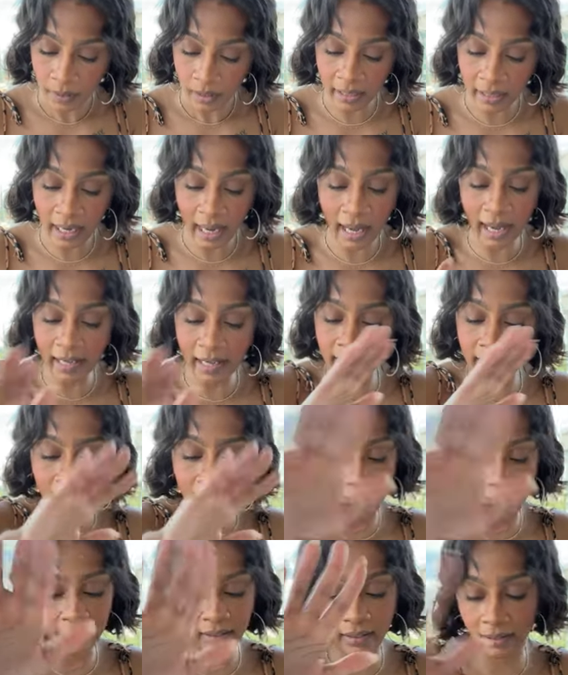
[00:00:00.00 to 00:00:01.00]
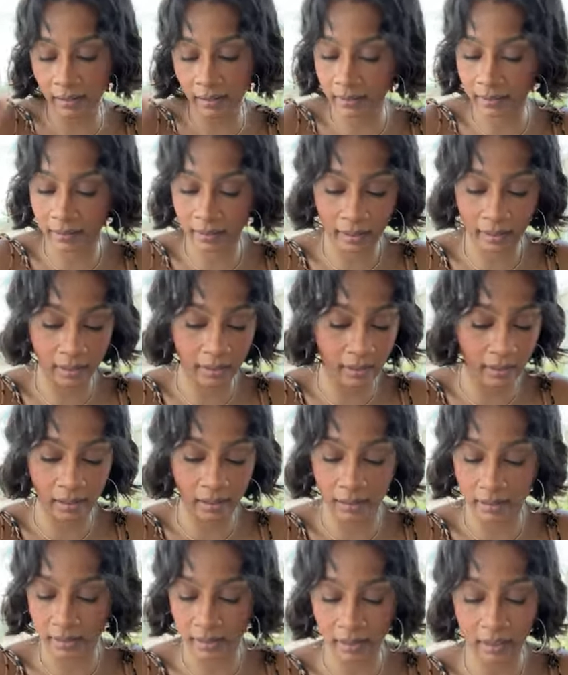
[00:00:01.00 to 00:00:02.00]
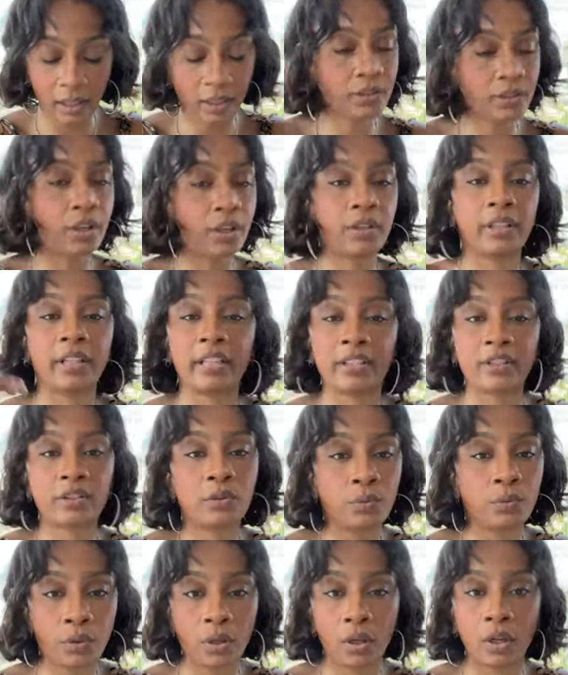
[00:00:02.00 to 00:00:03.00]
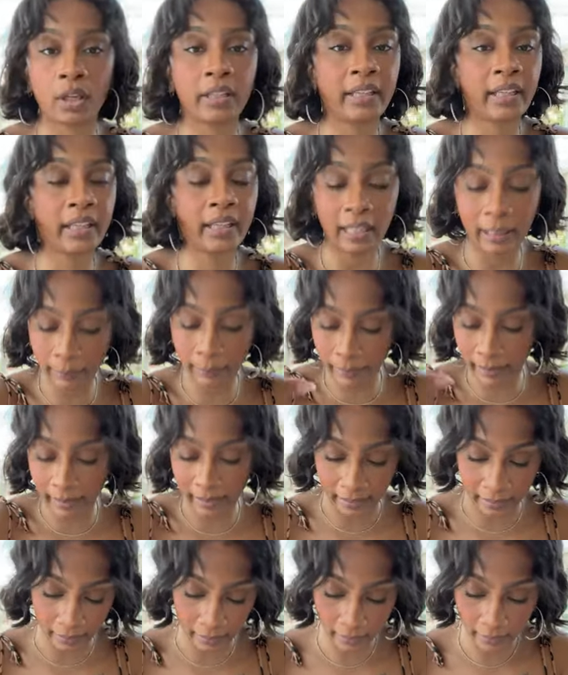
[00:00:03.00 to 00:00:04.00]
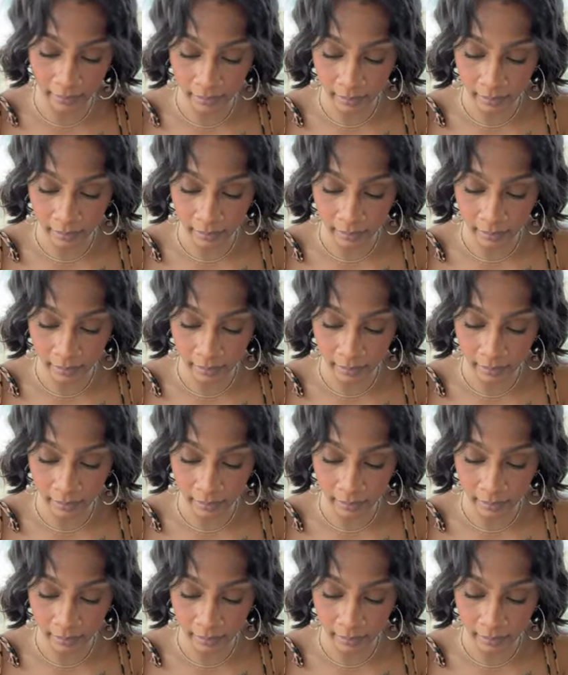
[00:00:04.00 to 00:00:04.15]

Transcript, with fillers: God, like, look, yeah, listen, your journey is too long. Get up and eat.